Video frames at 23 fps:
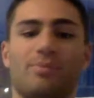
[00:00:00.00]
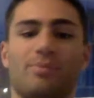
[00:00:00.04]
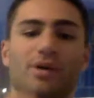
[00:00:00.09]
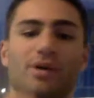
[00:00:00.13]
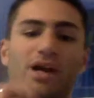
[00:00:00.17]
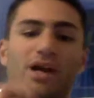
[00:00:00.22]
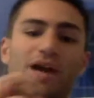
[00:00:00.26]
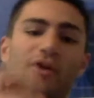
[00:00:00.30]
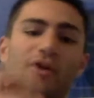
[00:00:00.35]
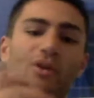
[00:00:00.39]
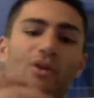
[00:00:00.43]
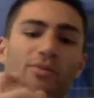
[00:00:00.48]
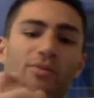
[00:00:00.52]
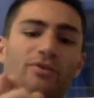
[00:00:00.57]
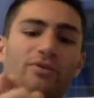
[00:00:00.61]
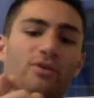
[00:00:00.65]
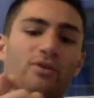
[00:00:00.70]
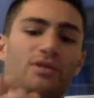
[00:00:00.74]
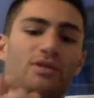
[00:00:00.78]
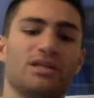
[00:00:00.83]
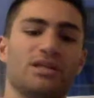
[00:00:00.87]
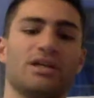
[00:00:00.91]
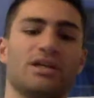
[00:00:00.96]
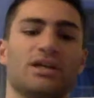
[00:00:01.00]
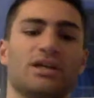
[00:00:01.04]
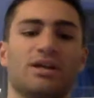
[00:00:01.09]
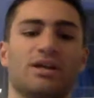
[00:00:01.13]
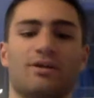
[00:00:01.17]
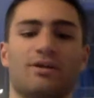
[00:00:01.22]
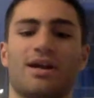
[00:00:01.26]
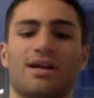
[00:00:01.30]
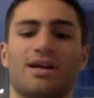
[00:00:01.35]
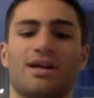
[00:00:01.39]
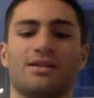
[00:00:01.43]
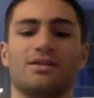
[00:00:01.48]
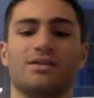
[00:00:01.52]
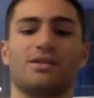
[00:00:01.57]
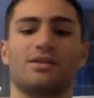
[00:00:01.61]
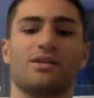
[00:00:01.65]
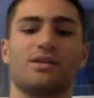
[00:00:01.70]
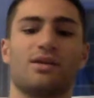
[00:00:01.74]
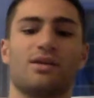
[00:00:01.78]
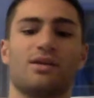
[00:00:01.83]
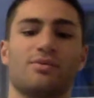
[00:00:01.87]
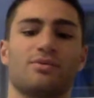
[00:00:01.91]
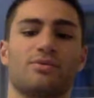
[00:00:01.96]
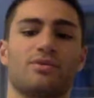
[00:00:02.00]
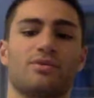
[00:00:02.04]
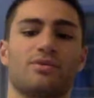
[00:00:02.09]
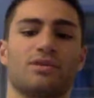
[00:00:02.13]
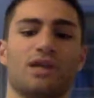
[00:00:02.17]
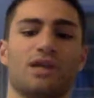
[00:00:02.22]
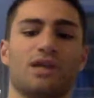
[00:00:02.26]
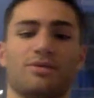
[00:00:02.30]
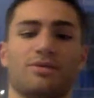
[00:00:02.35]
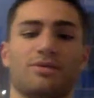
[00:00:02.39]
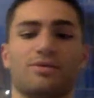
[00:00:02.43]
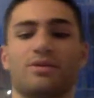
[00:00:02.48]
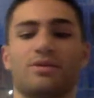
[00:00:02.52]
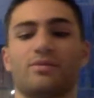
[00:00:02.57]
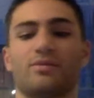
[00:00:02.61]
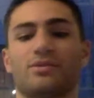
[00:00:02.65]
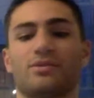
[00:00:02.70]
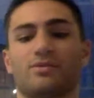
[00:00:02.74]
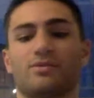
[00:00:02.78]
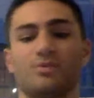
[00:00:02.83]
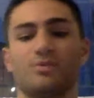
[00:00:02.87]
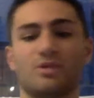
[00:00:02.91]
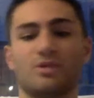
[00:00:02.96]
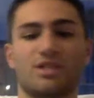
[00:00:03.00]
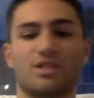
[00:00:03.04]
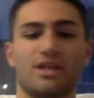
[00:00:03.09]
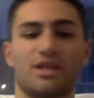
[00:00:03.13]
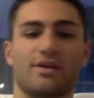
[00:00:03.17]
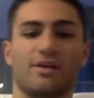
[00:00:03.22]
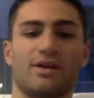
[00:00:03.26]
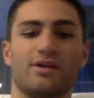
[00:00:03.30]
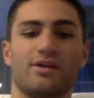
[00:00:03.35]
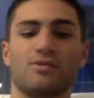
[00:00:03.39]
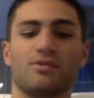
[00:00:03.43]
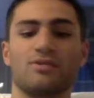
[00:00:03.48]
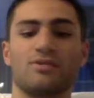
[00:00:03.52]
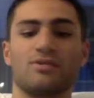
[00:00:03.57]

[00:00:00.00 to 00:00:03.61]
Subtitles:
but I hope Fiorentina can crack into the top three. But we'll see how that goes.